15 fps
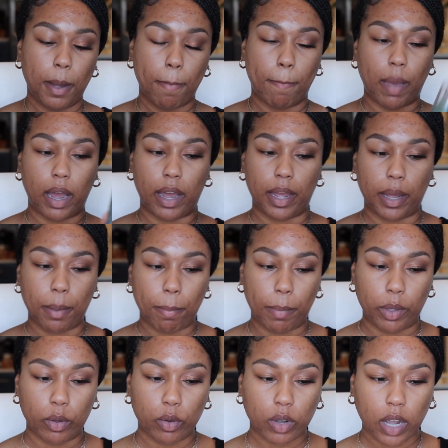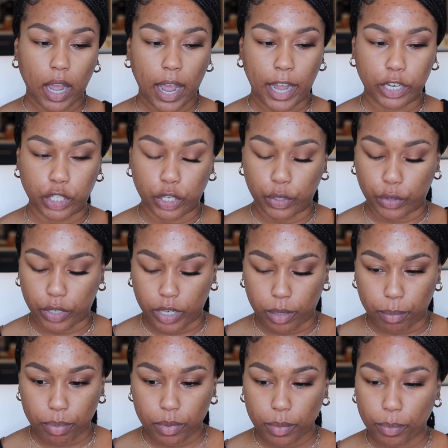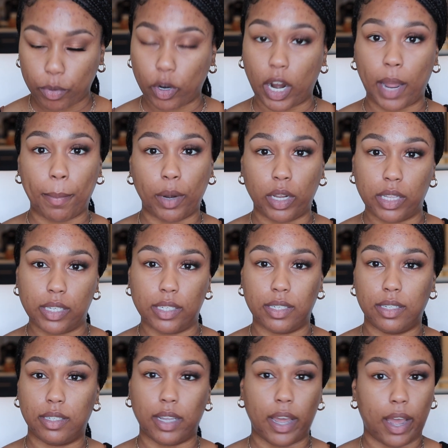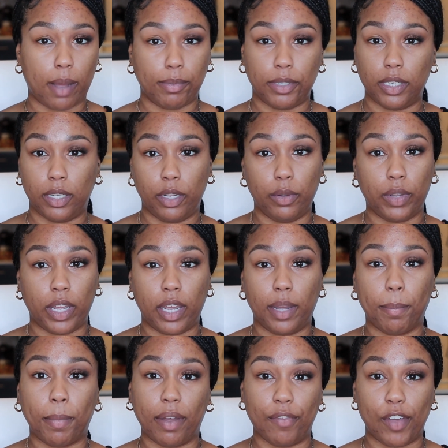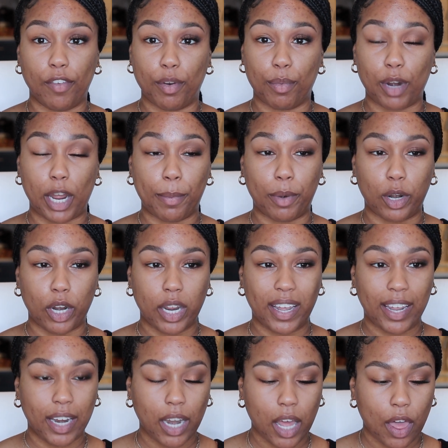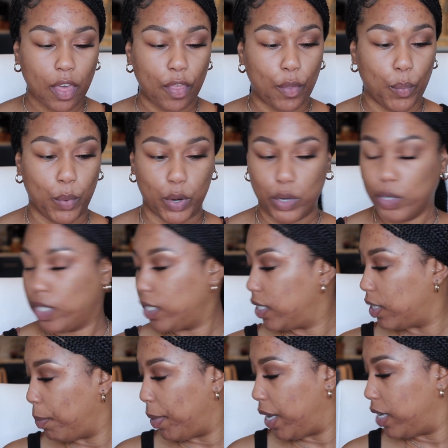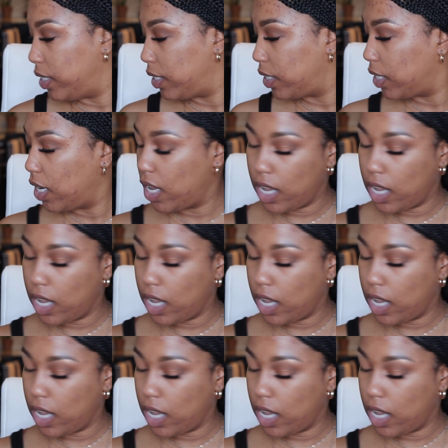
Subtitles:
my Milk Hydro Grip primer. This is absolutely my favorite primer in the world. It's the best.